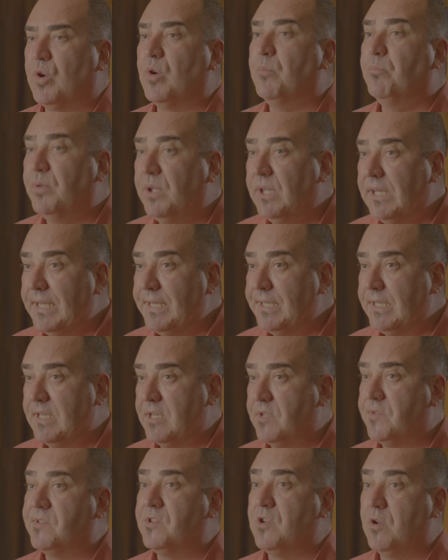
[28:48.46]
completely
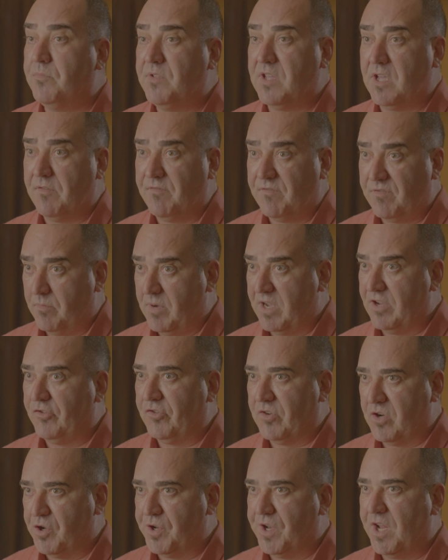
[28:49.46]
consumed the
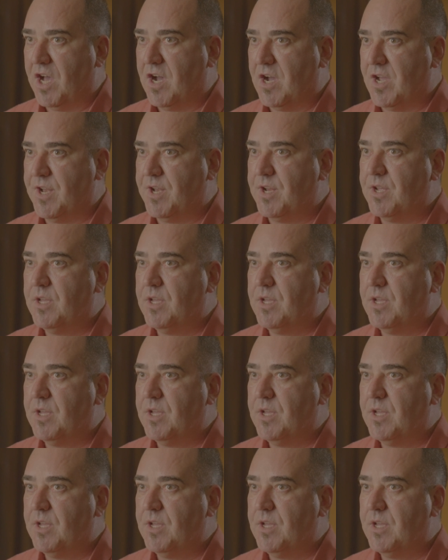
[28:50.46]
information online.